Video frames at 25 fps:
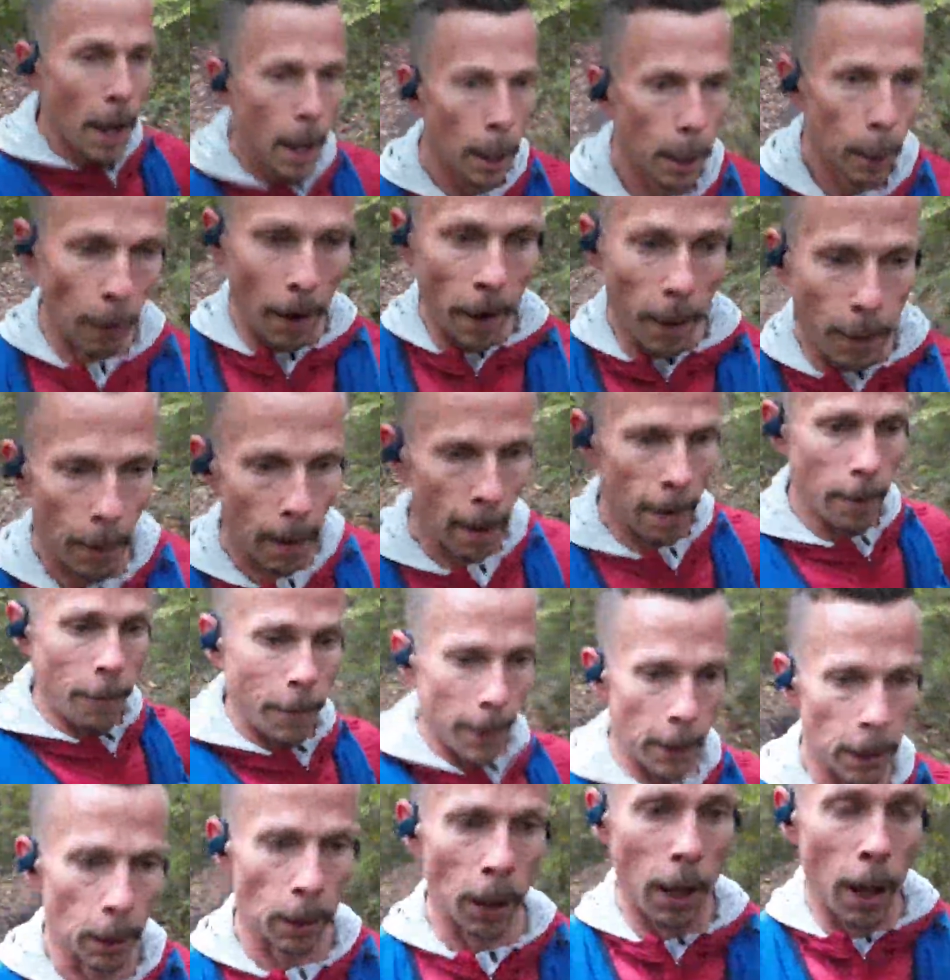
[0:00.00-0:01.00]
great ground
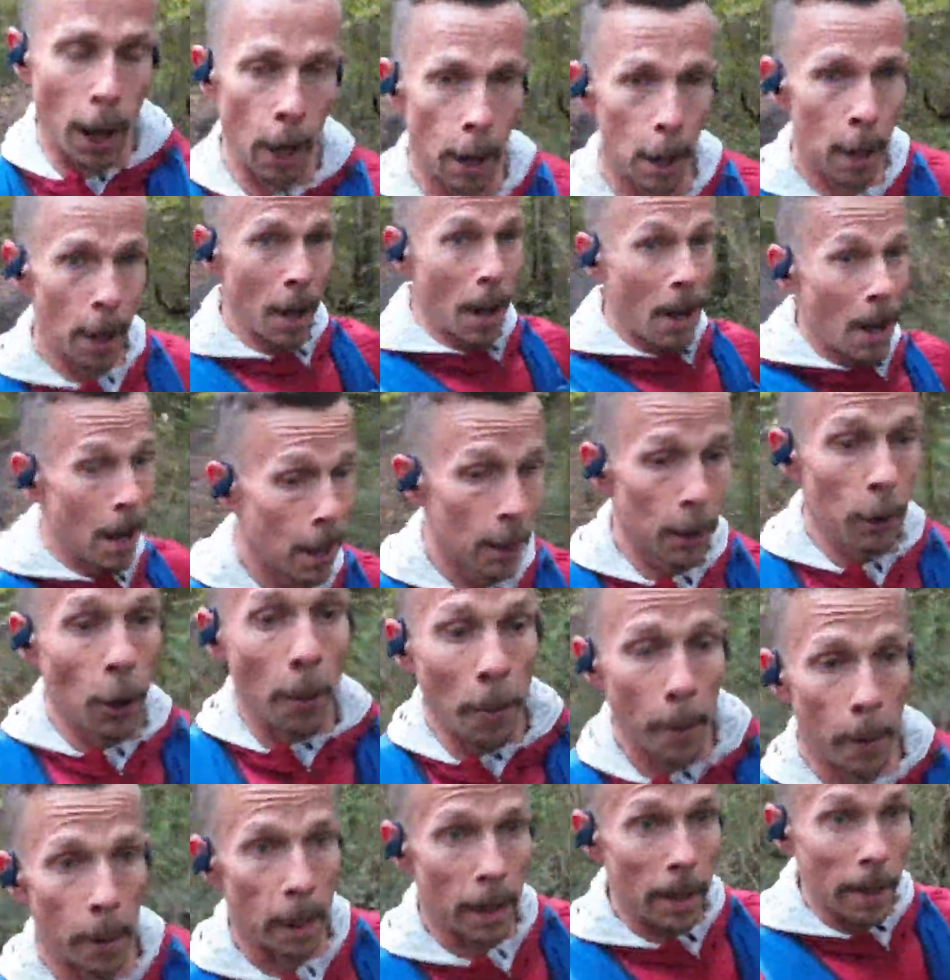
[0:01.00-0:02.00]
feel. Gotta
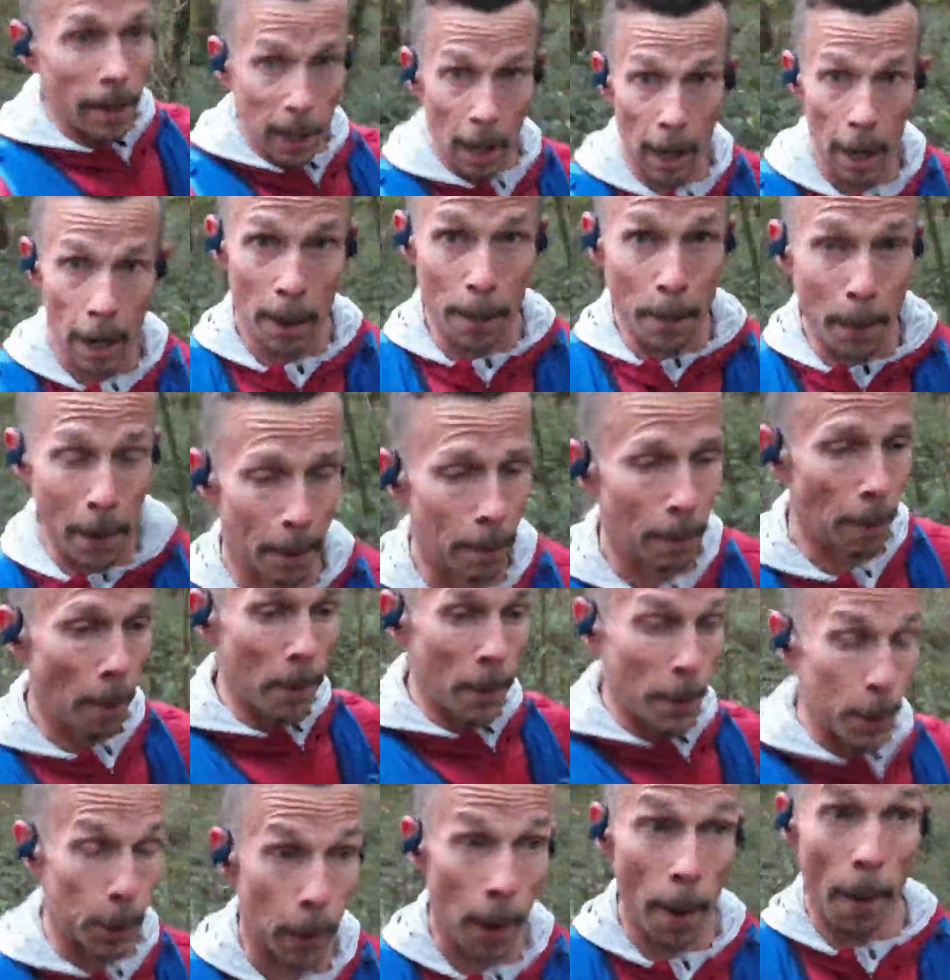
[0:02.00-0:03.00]
be honest, pretty
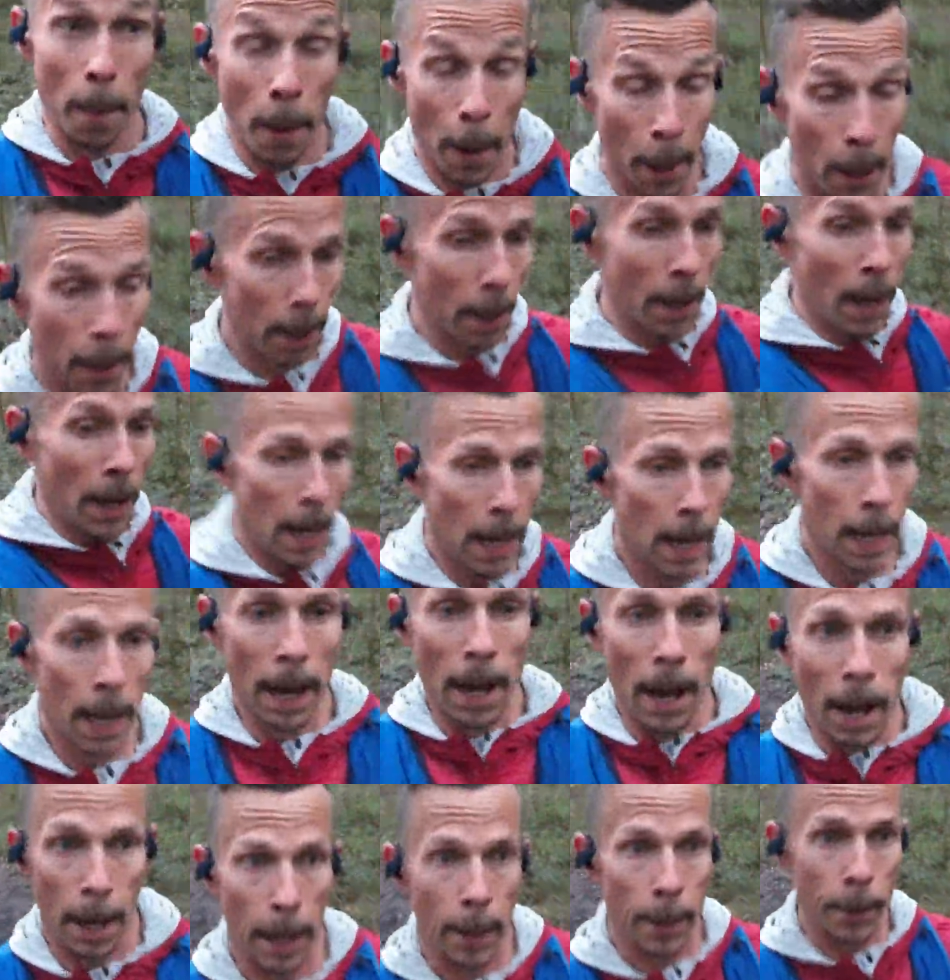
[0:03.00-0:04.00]
rubbish grip
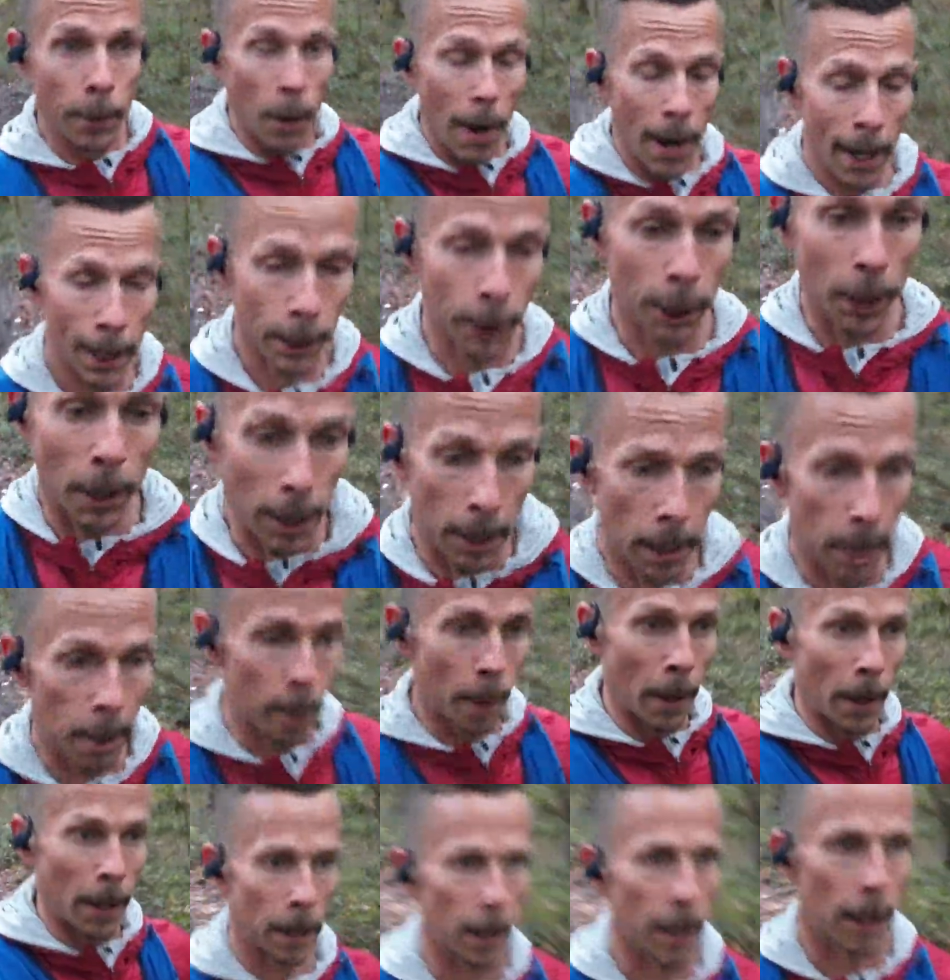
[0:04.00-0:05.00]
and traction,
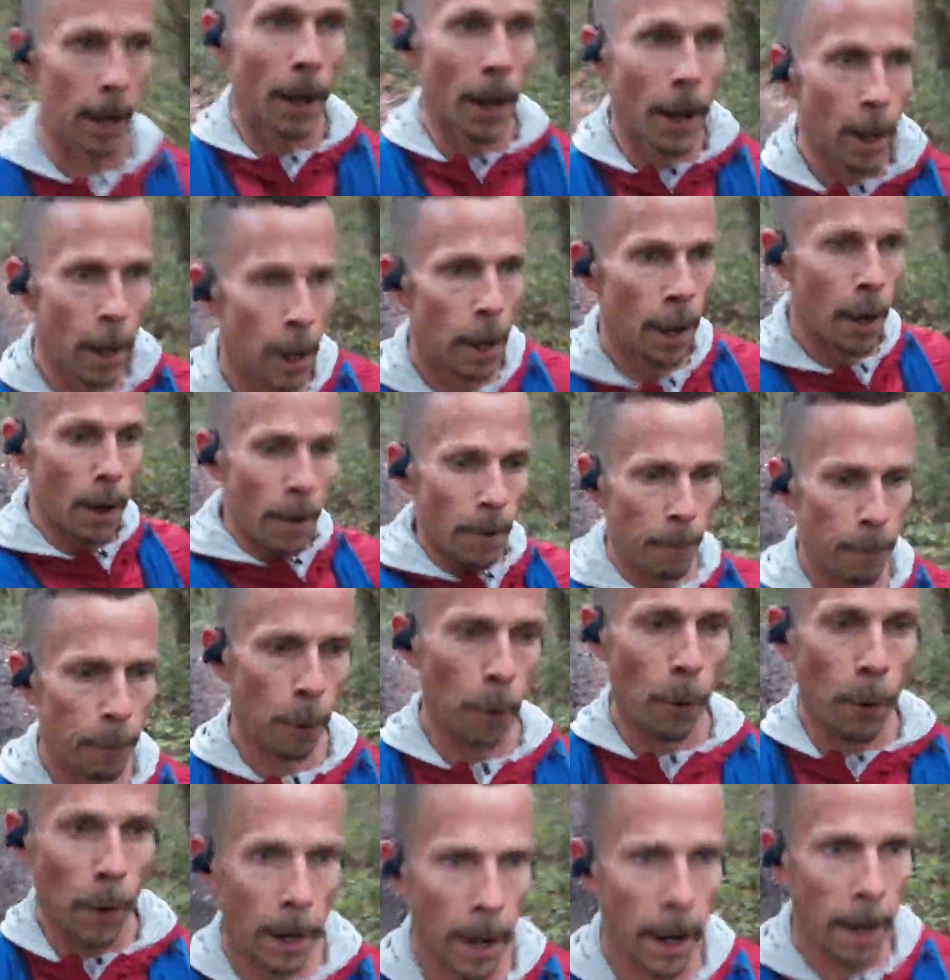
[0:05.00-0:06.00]
but
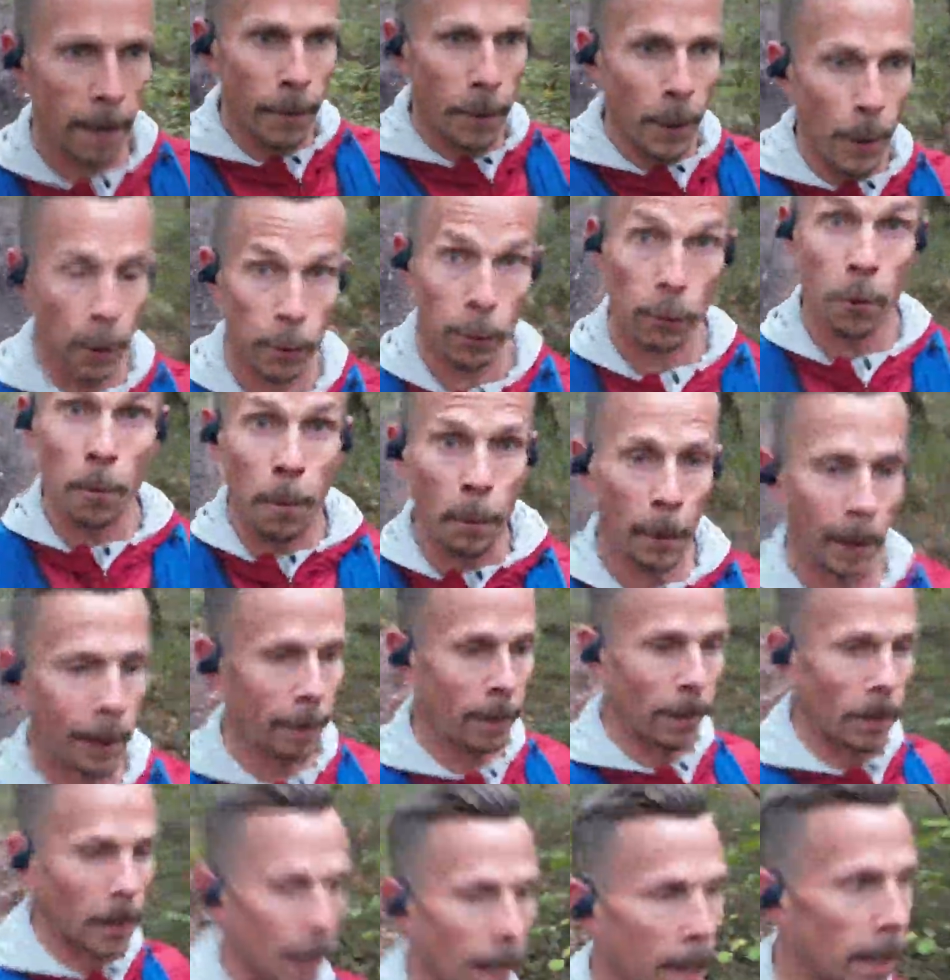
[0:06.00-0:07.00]
for those super
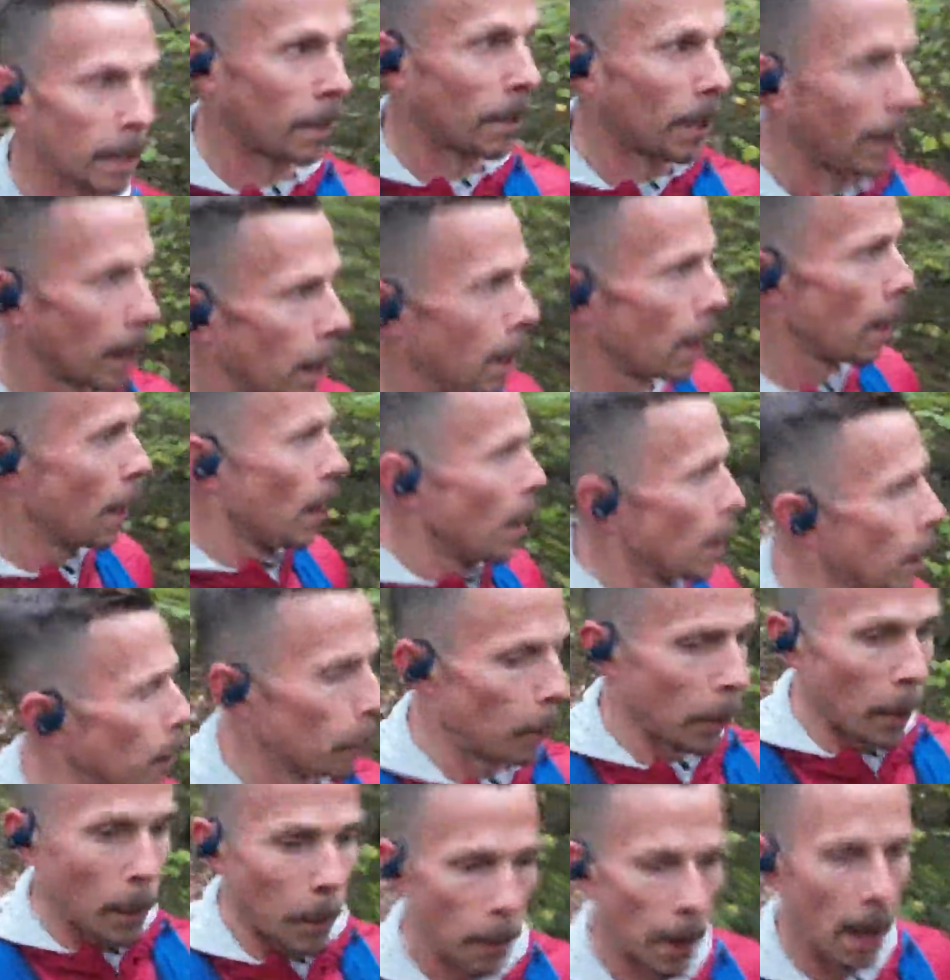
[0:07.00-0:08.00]
easy days,
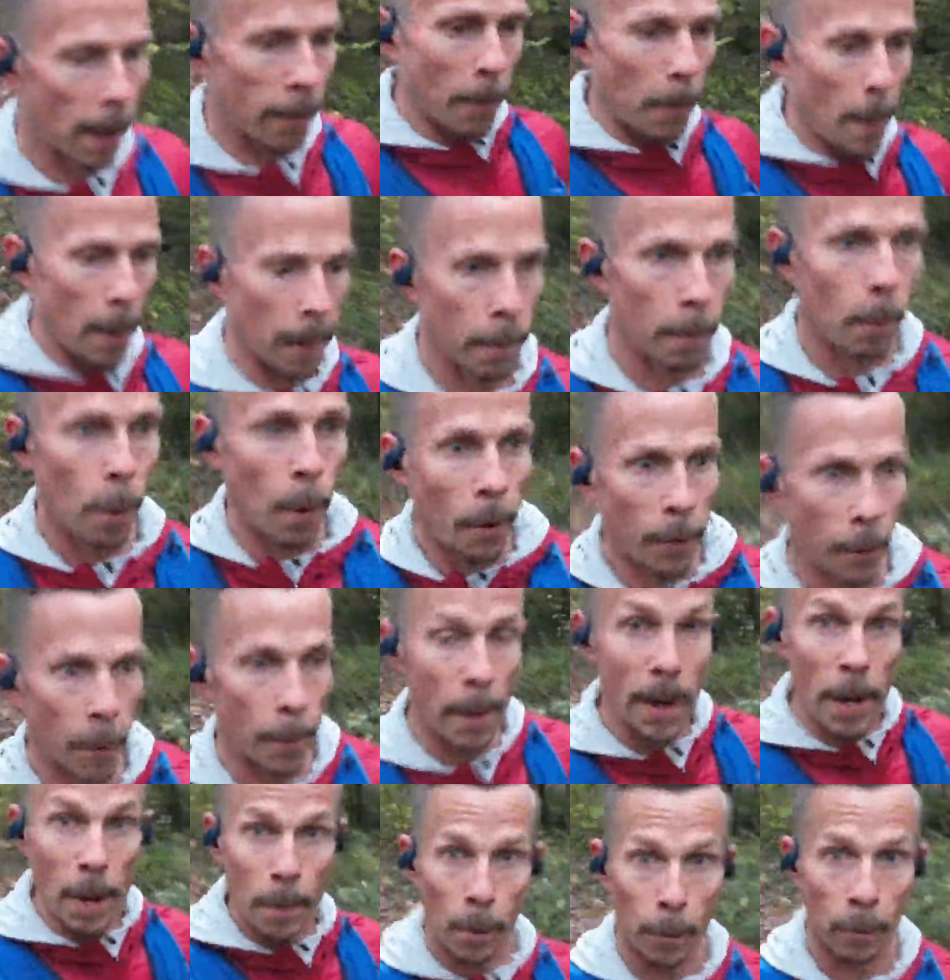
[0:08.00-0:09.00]
we want to have a bit more of a
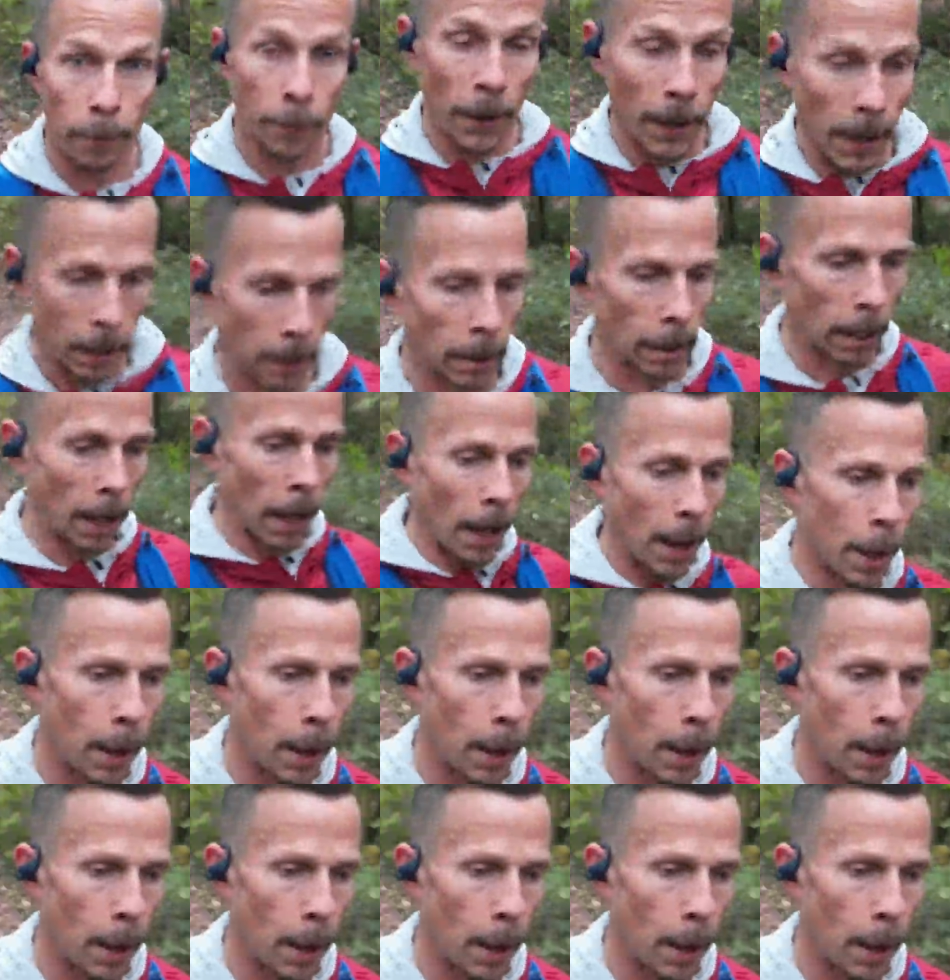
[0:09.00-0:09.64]
minimal feel.